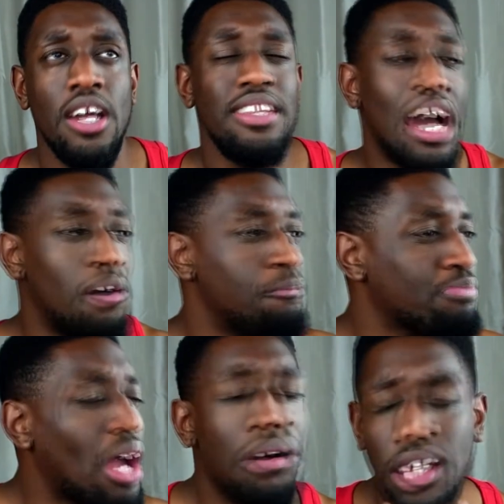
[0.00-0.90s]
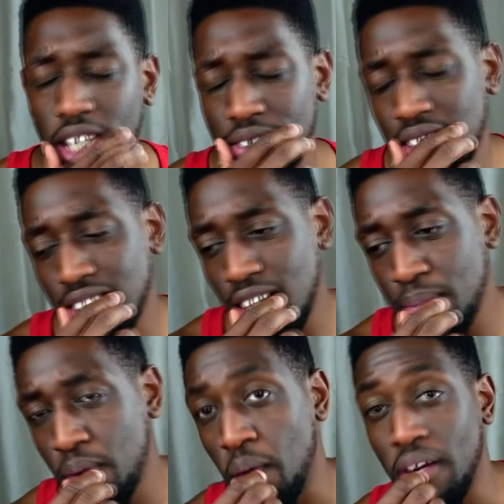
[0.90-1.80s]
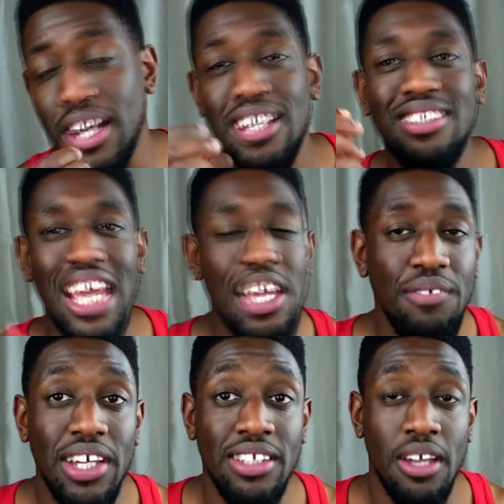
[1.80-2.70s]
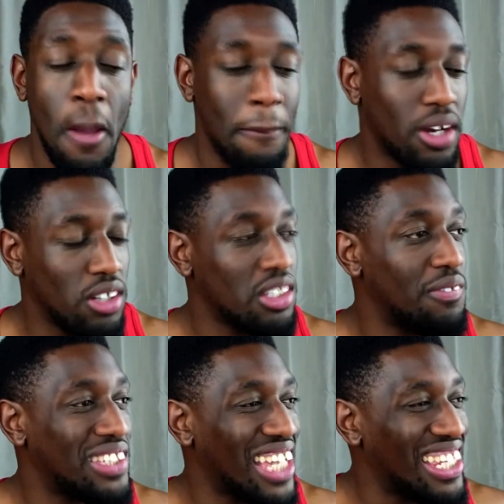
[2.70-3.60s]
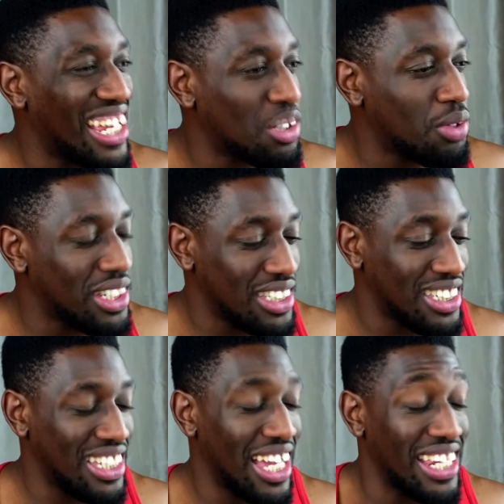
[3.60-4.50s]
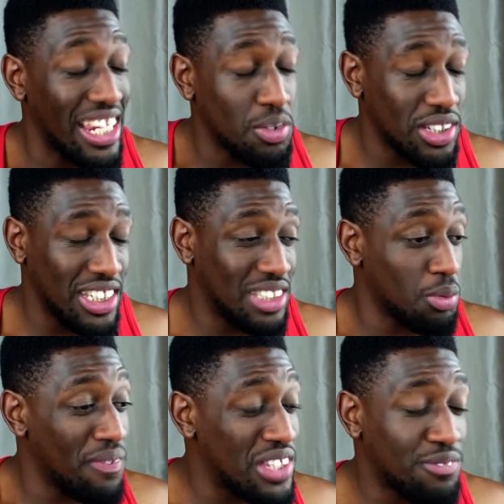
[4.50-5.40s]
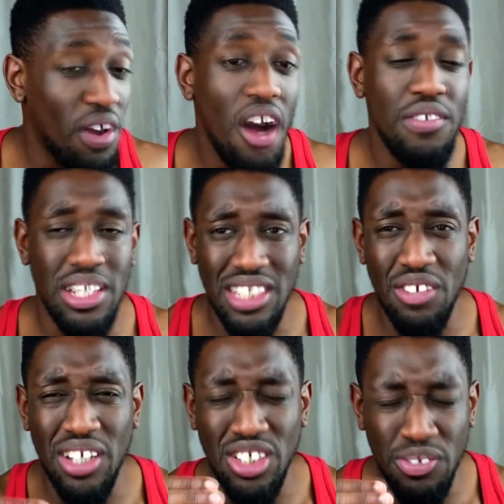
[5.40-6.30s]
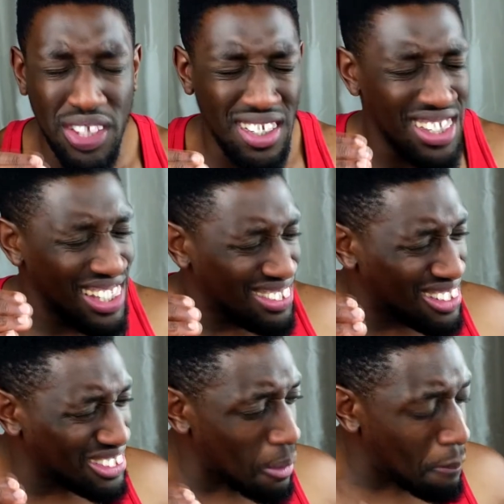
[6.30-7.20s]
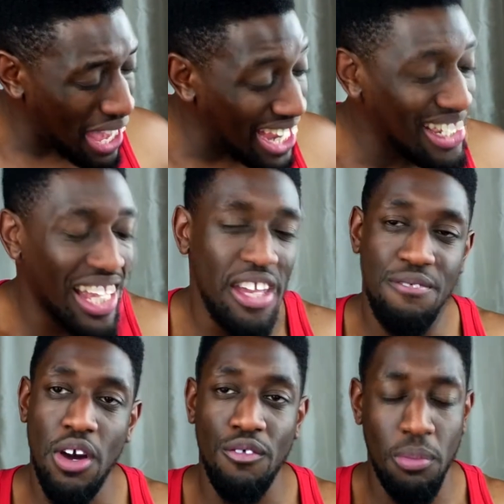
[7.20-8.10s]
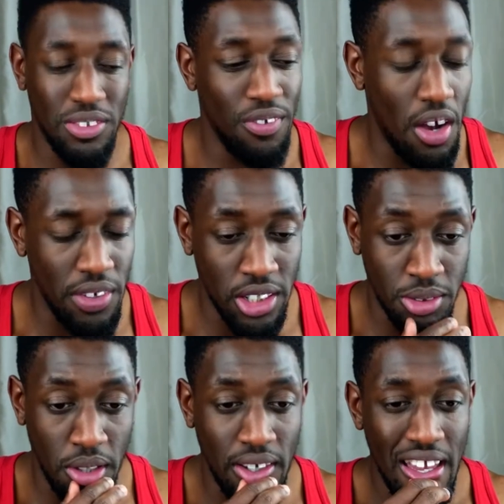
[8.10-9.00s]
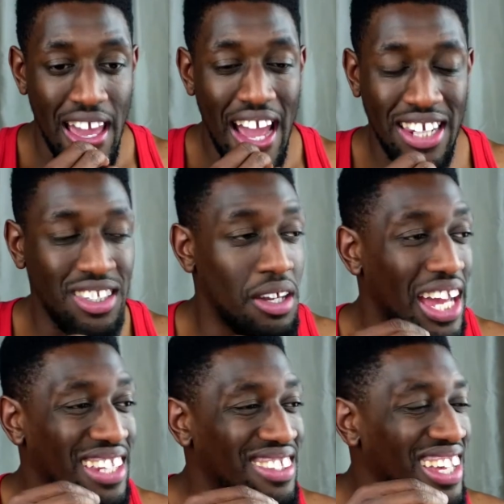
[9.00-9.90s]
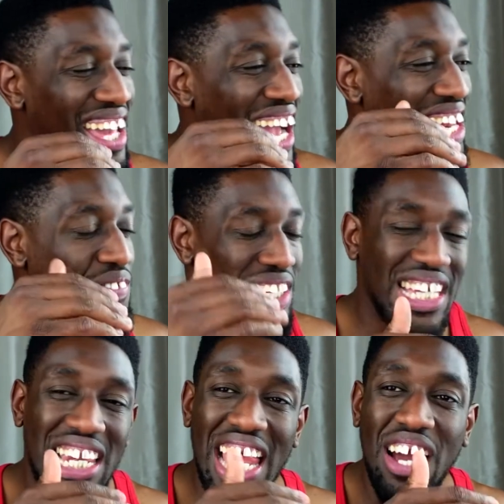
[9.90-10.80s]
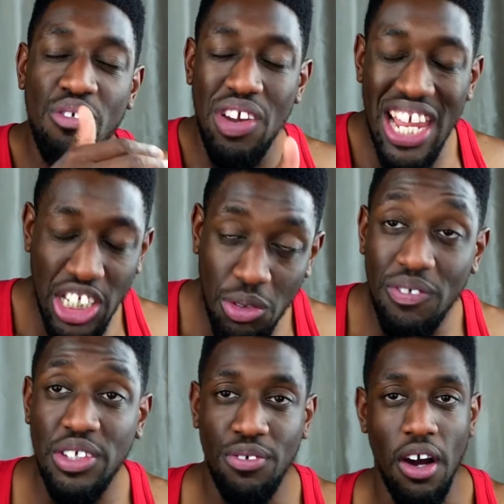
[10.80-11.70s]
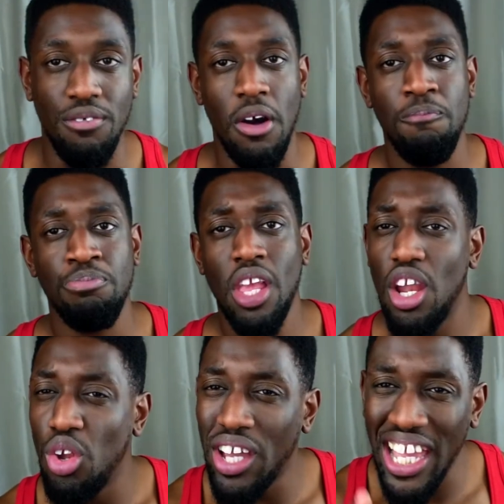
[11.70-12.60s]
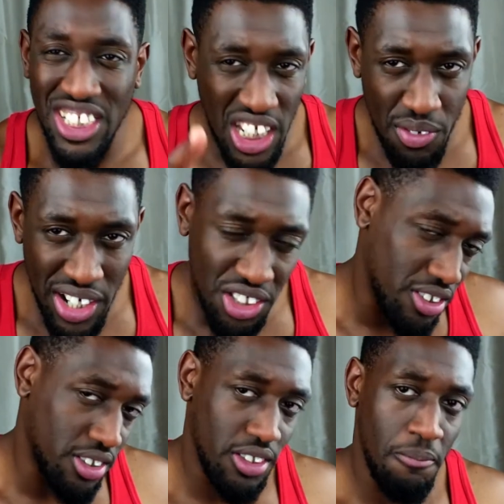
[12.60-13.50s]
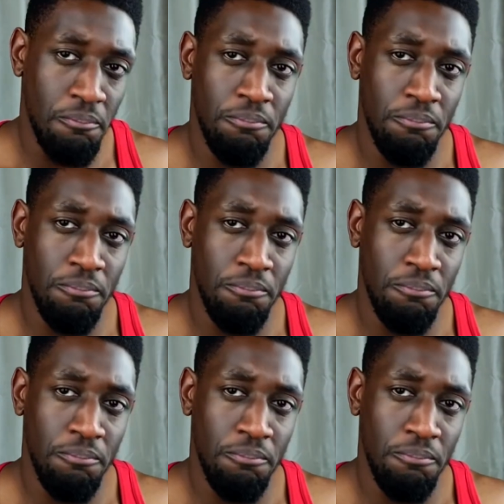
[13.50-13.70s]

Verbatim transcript: Now, I'm going to give you an example. David, because of his inadequacies with his father, and because of the pain that he felt from his father as well, and the fact he had a lack of relationship with his father, look at his generations.